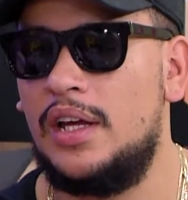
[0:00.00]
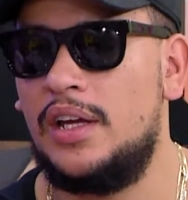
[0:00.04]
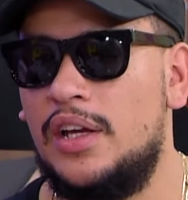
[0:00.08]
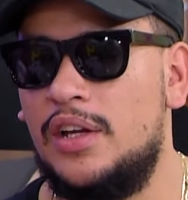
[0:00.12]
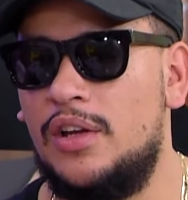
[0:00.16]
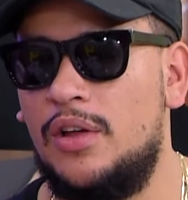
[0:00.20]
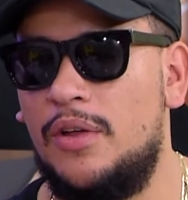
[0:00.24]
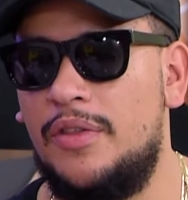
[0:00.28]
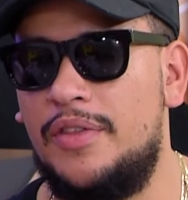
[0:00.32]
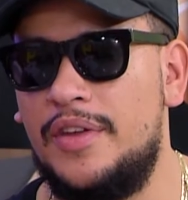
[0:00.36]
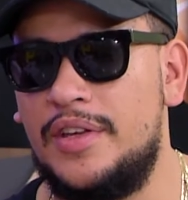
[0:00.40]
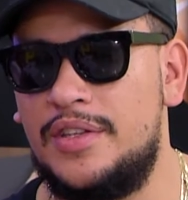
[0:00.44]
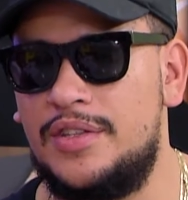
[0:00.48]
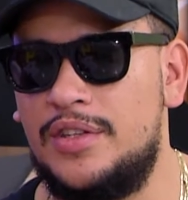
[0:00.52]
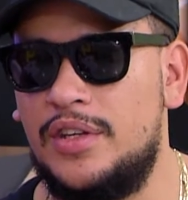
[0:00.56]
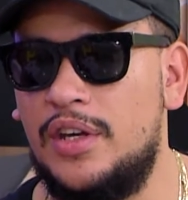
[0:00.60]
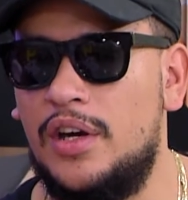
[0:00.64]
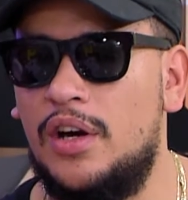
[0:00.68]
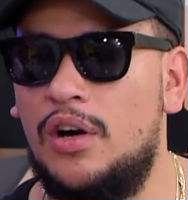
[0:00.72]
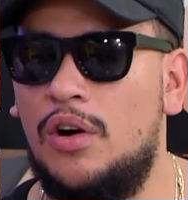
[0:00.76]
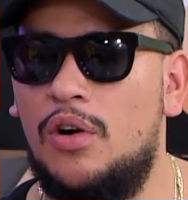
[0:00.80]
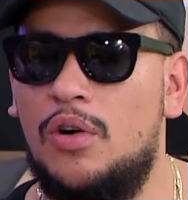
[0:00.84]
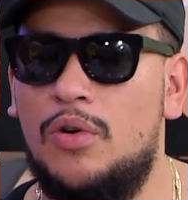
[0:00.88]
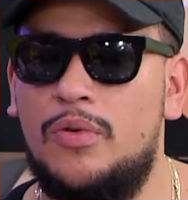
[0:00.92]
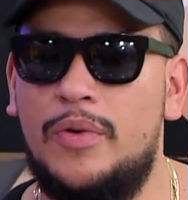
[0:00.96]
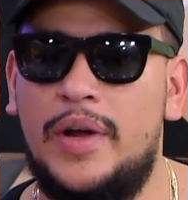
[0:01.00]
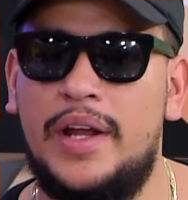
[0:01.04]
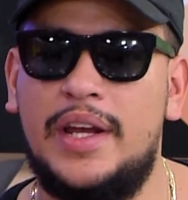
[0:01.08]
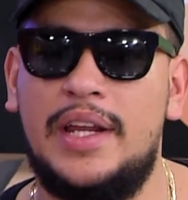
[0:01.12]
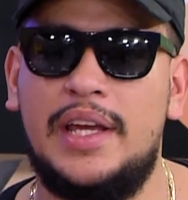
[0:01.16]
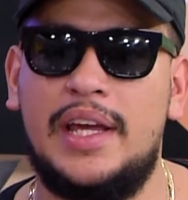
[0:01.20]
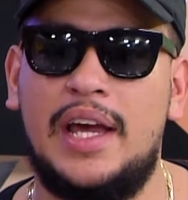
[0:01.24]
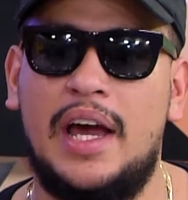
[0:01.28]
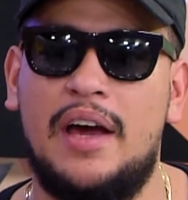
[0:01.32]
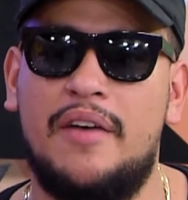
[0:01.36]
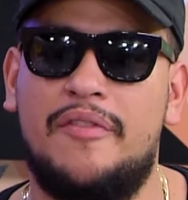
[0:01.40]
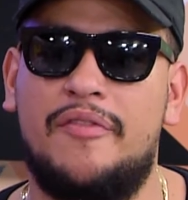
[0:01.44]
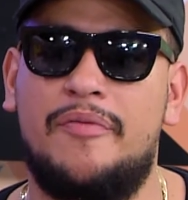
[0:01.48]
You know, this year
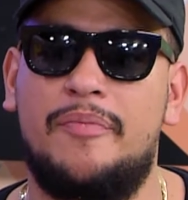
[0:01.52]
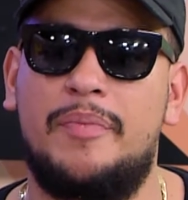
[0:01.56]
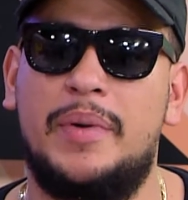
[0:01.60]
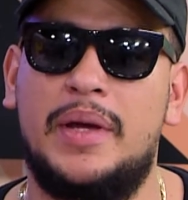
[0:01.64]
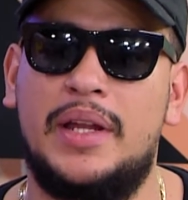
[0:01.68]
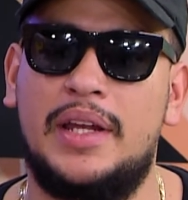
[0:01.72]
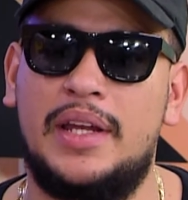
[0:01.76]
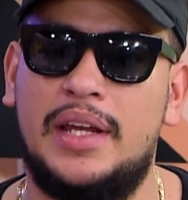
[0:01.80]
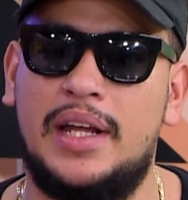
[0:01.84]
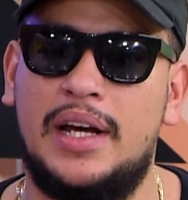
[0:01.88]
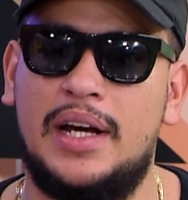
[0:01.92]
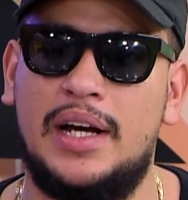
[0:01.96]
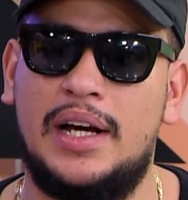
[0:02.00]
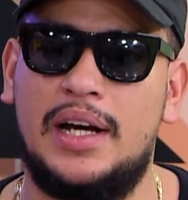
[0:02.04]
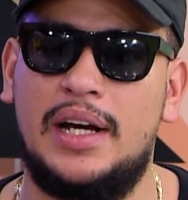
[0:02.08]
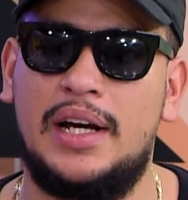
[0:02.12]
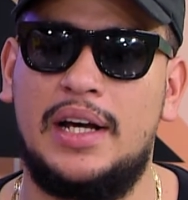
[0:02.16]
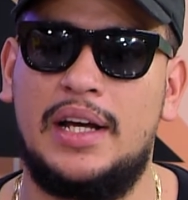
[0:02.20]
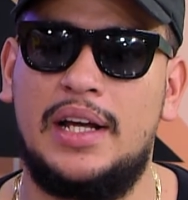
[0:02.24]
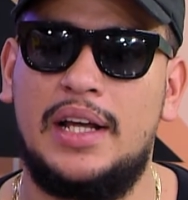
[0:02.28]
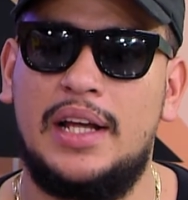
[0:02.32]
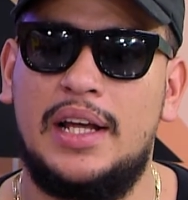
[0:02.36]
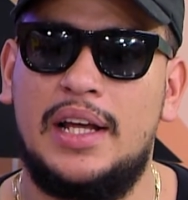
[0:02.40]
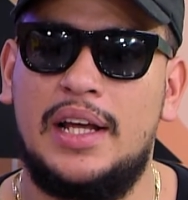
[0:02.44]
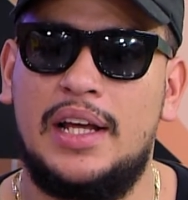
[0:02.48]
already I've been, uh,